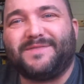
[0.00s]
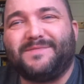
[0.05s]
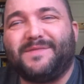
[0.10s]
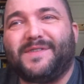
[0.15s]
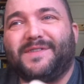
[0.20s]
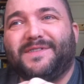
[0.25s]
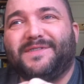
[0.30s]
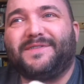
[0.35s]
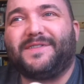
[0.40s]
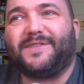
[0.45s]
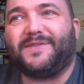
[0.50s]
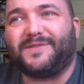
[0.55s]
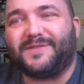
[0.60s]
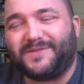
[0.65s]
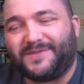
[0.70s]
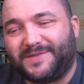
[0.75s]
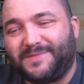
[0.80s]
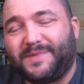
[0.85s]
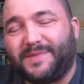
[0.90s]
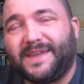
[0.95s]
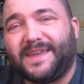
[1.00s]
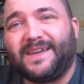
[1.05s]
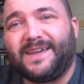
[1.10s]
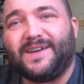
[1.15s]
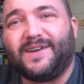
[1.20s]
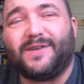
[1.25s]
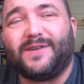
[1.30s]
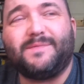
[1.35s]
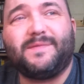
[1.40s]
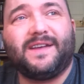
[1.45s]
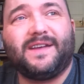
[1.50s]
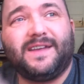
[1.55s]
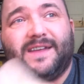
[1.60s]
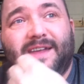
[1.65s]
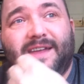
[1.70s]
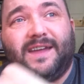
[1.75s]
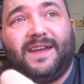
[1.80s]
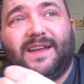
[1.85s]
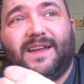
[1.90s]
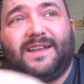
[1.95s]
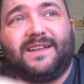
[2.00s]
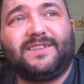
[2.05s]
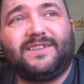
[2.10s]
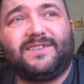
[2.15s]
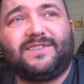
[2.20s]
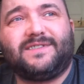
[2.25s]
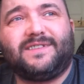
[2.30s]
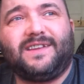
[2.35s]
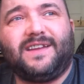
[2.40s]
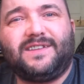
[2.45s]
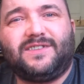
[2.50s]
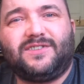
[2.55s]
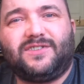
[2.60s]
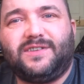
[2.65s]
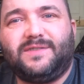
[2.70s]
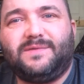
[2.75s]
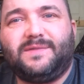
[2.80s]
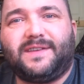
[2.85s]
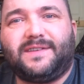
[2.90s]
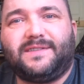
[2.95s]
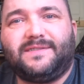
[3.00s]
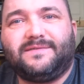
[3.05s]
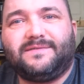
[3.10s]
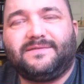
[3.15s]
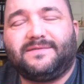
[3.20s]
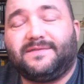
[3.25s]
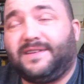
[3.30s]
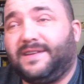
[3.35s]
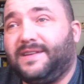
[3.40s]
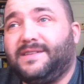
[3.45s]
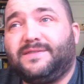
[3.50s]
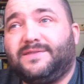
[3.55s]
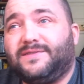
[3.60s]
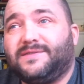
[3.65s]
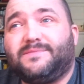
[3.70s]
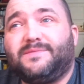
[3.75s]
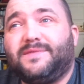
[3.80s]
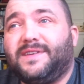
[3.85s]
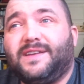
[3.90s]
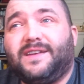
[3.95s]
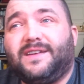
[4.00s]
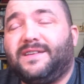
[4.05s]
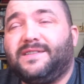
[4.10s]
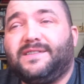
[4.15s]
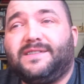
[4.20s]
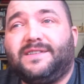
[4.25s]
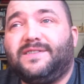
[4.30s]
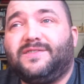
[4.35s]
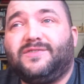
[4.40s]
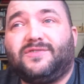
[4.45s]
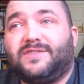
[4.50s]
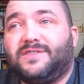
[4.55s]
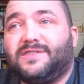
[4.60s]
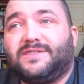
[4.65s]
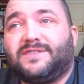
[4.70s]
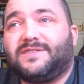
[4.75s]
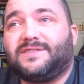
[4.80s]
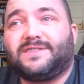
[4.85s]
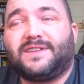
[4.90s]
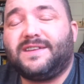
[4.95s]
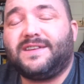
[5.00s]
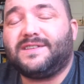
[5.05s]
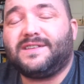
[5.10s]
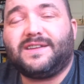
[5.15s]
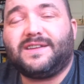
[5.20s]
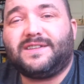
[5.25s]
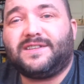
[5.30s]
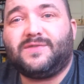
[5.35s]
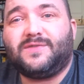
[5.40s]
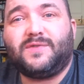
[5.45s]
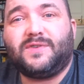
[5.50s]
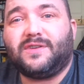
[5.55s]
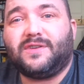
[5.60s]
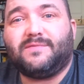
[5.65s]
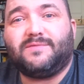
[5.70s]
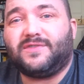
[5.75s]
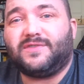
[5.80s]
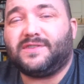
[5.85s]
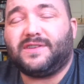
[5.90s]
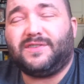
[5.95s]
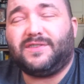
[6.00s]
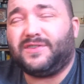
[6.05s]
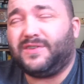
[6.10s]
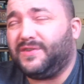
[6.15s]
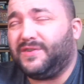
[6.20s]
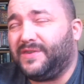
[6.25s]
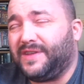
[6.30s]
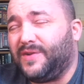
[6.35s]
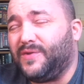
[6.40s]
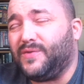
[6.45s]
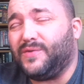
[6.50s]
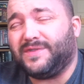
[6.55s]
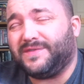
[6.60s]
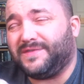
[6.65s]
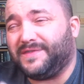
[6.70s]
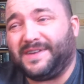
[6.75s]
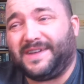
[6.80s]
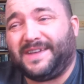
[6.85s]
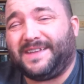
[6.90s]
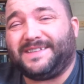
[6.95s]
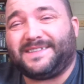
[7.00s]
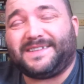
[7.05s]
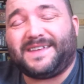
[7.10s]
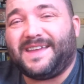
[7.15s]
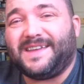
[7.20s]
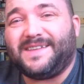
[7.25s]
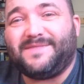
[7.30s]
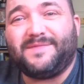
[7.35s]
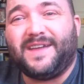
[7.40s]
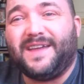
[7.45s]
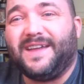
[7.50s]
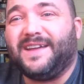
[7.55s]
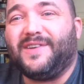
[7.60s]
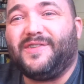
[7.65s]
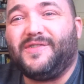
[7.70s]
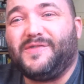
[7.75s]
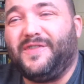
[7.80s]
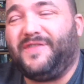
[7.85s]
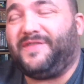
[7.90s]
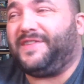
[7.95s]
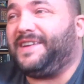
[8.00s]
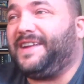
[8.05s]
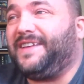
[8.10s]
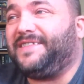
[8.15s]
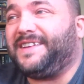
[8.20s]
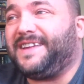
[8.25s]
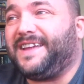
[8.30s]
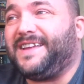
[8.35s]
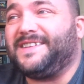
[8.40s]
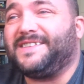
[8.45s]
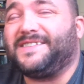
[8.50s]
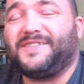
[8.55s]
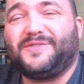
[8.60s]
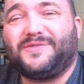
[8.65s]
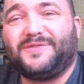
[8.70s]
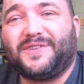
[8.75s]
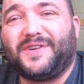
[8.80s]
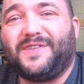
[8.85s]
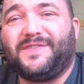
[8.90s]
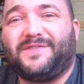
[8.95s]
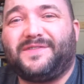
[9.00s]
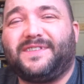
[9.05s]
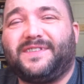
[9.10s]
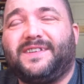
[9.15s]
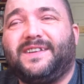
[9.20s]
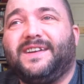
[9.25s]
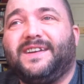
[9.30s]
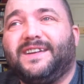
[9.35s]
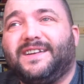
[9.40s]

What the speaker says: gum on the road, I used to pick it up and I'd chew it. And it just tastes like chewing gum. I used to do that all the fucking time. Or forever getting told off for